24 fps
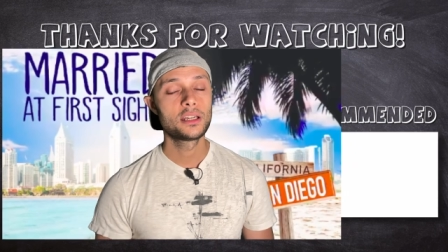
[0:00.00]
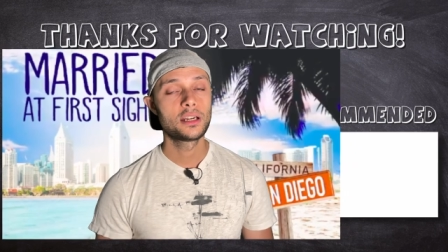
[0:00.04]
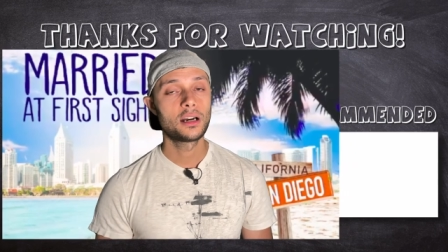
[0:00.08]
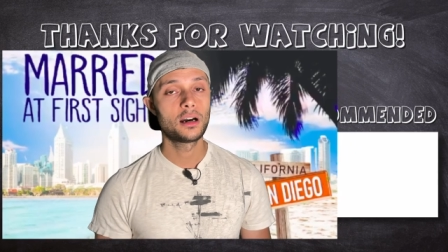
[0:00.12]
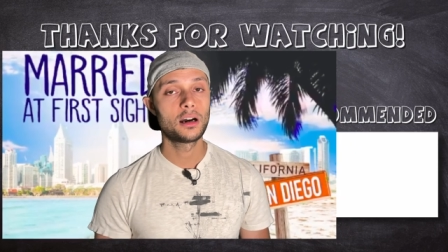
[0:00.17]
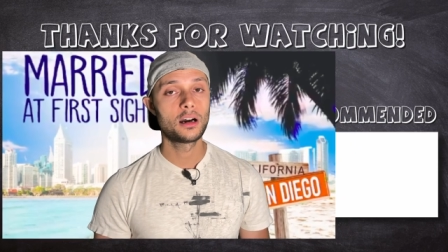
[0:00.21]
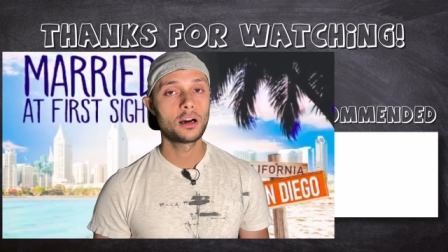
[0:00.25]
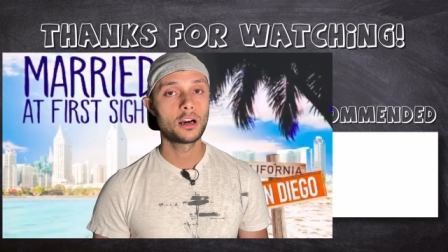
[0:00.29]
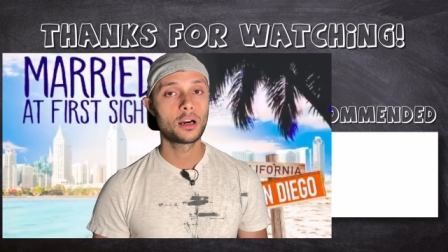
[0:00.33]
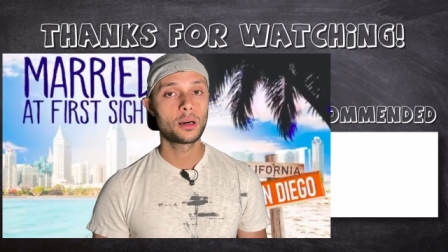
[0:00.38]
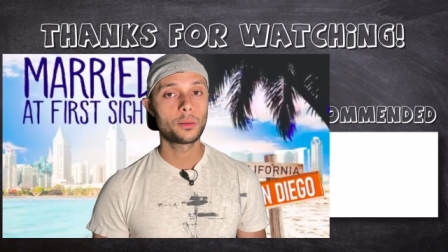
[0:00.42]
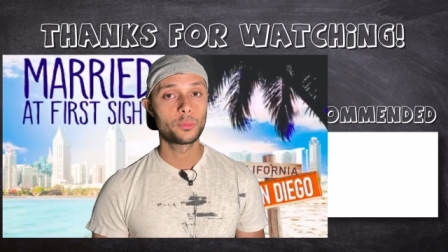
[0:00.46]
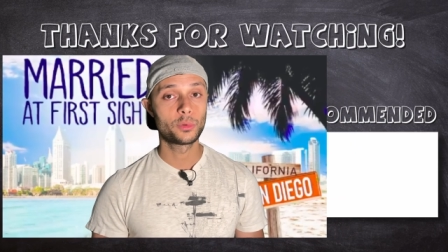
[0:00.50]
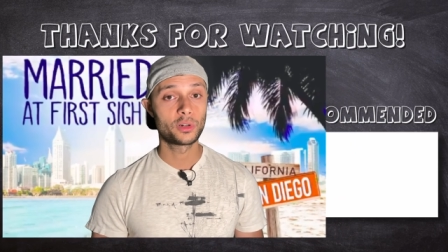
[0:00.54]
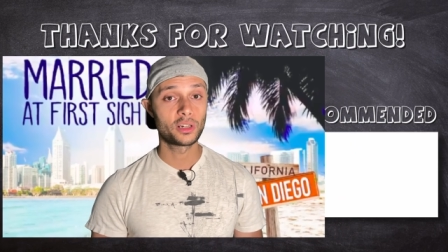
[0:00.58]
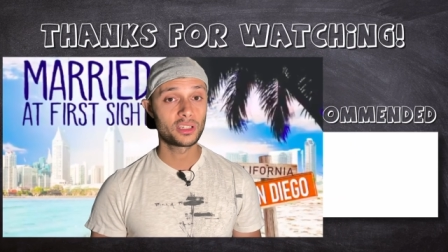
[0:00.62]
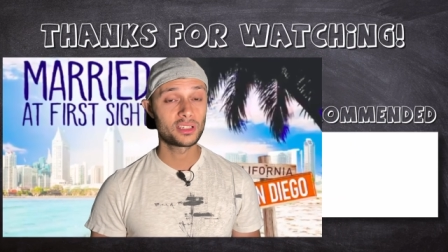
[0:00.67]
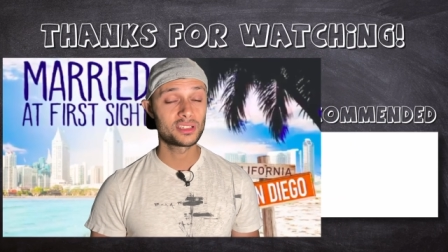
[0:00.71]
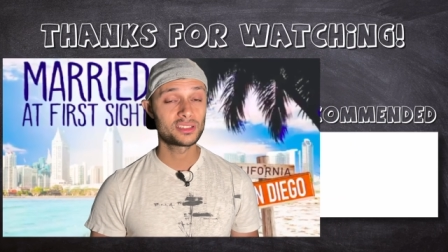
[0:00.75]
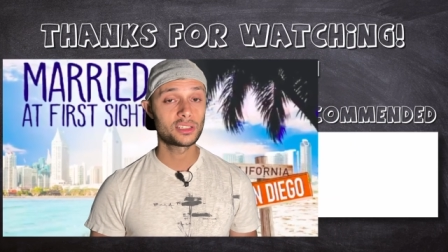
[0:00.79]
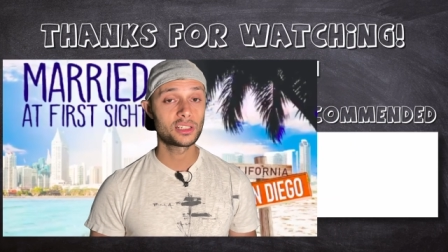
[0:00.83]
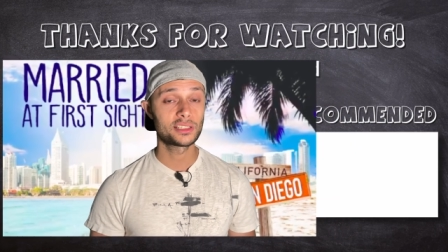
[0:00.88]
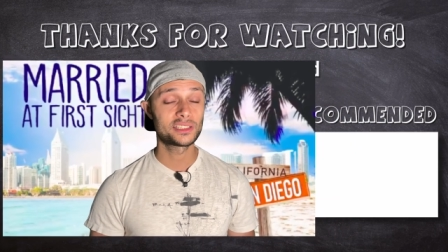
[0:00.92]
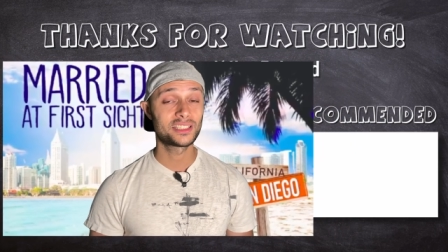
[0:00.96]
We're
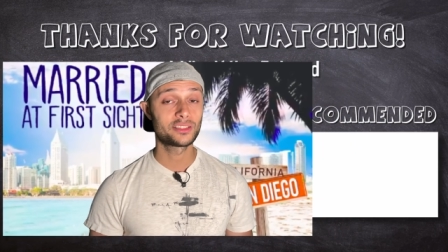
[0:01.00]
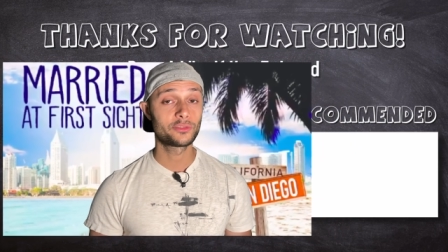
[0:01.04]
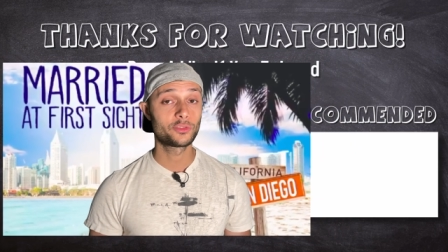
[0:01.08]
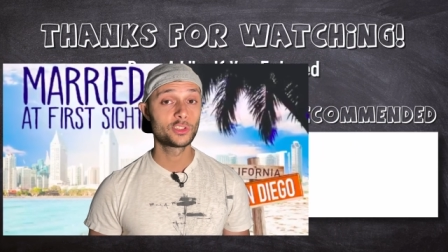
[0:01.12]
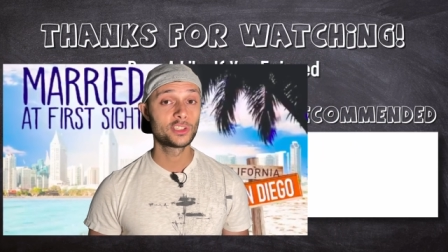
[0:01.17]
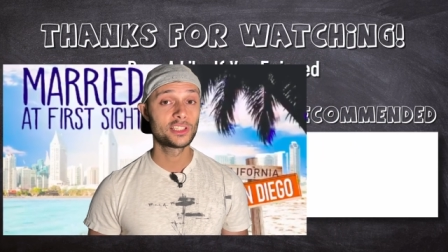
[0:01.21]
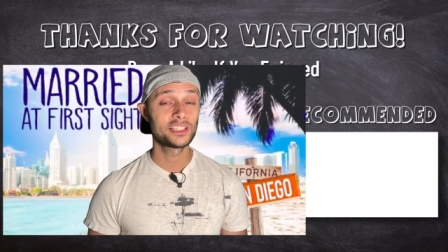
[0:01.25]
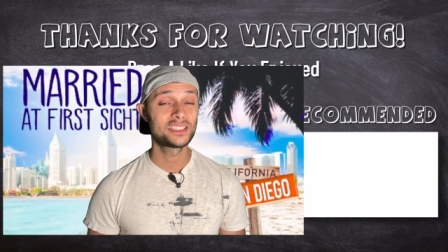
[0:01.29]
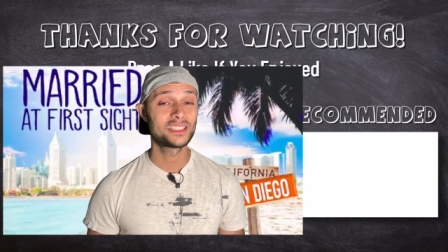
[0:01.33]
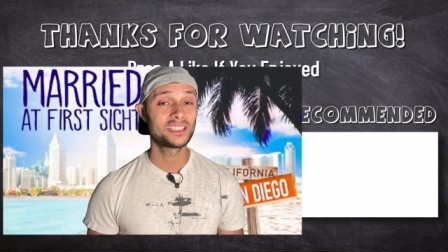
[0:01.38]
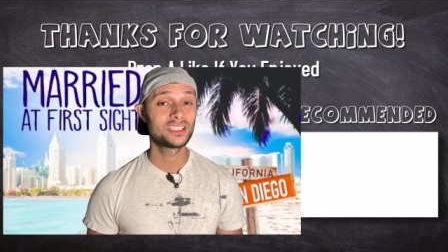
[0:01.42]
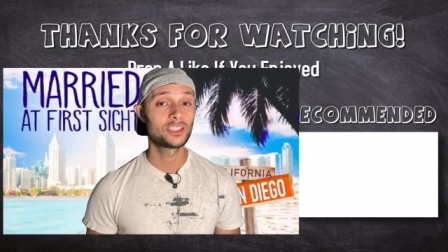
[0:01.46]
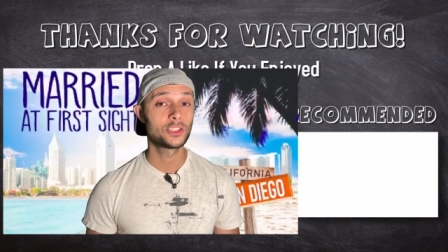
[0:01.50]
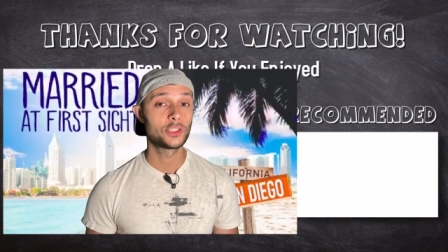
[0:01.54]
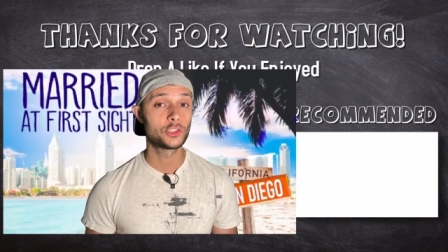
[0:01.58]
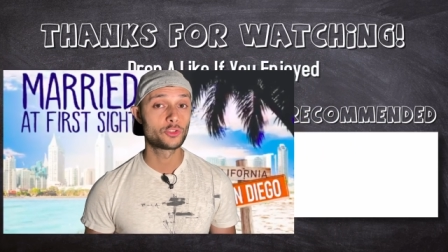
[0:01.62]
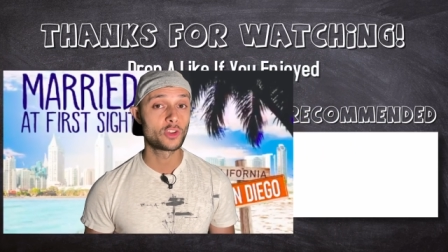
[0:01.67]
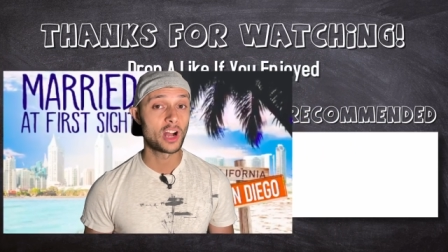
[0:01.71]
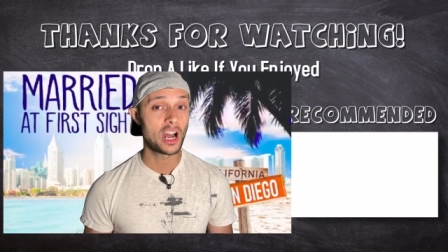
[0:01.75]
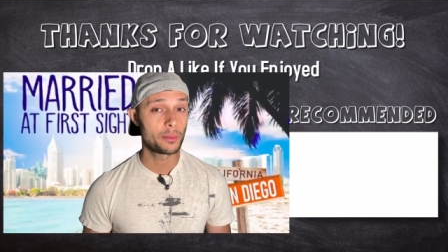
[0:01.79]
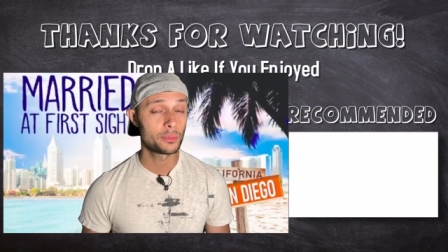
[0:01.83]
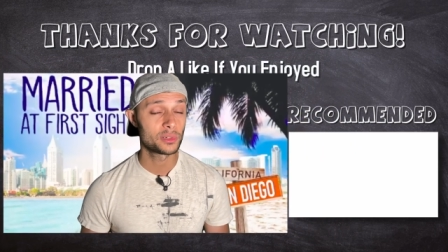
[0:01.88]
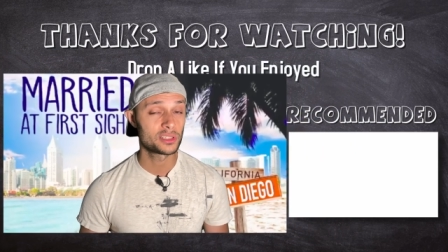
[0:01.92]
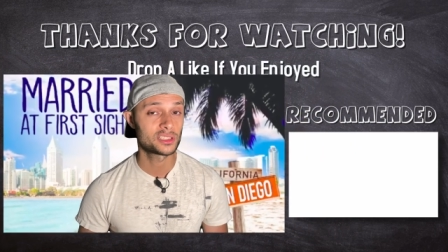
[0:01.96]
gonna start to really see the
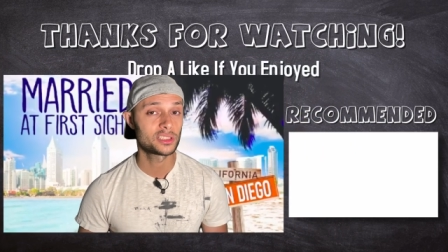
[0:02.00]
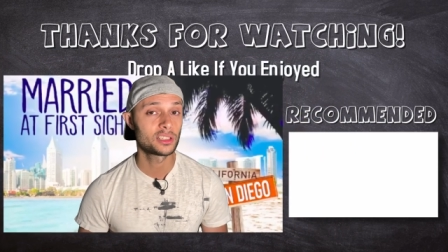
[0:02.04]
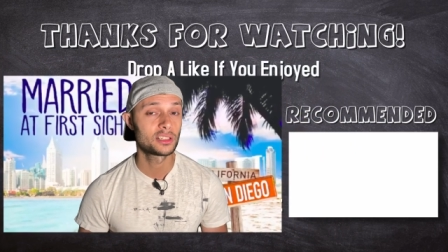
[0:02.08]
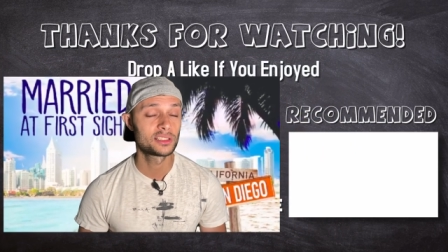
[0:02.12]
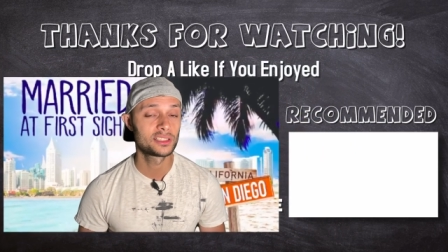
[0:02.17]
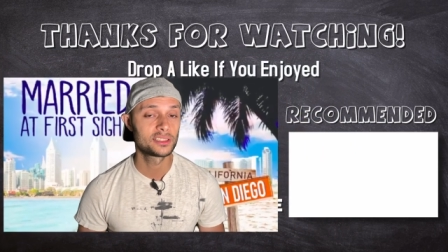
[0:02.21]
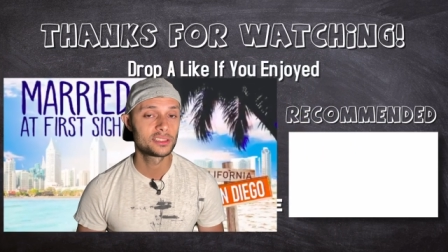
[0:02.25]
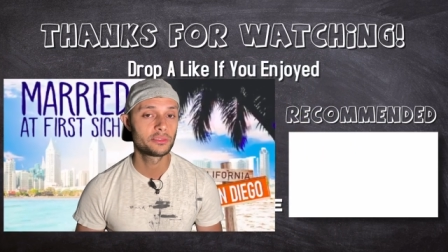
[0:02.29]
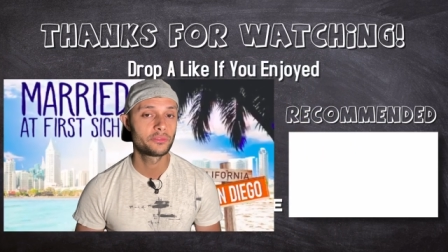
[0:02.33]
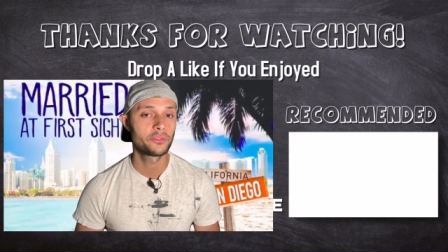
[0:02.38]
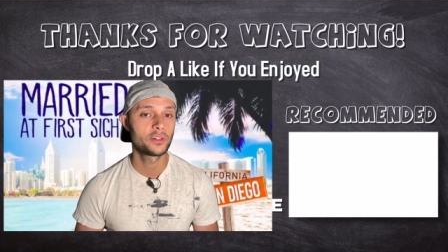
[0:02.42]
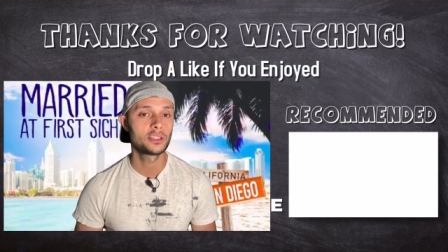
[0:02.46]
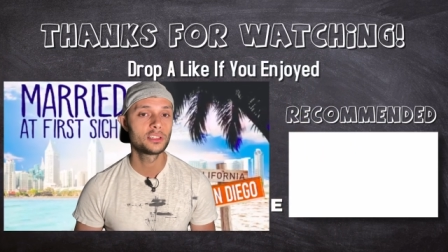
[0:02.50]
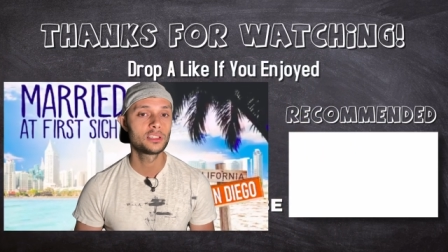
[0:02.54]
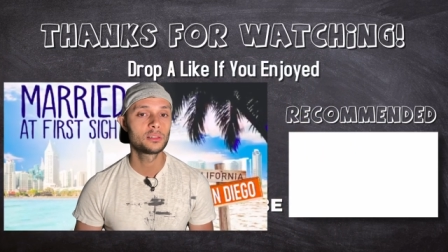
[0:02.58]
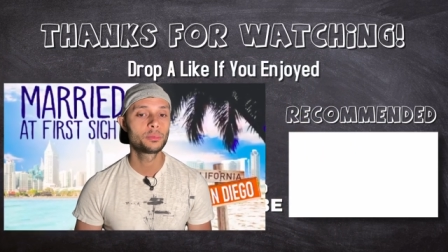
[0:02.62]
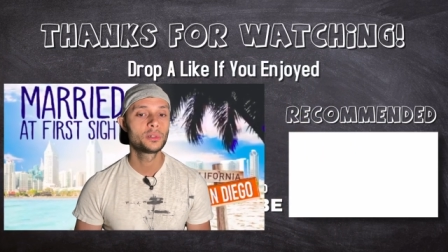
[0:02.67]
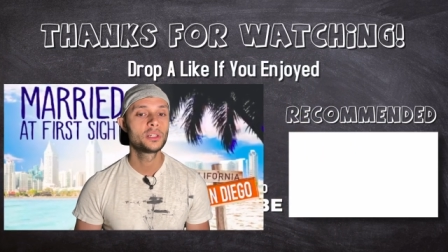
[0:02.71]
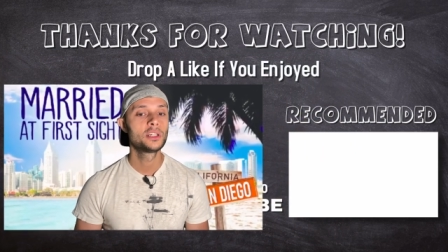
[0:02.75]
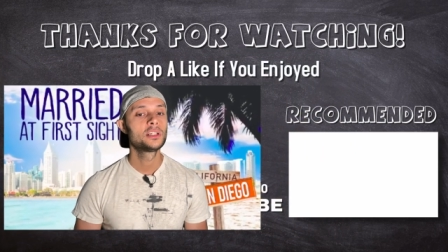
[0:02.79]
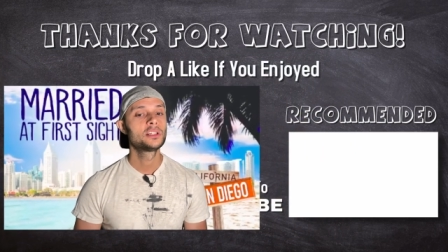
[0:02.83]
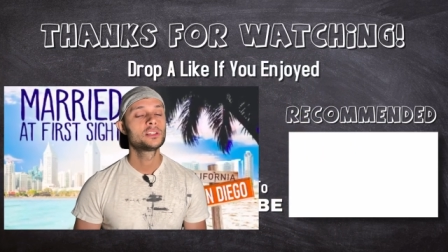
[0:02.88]
drama start to develop.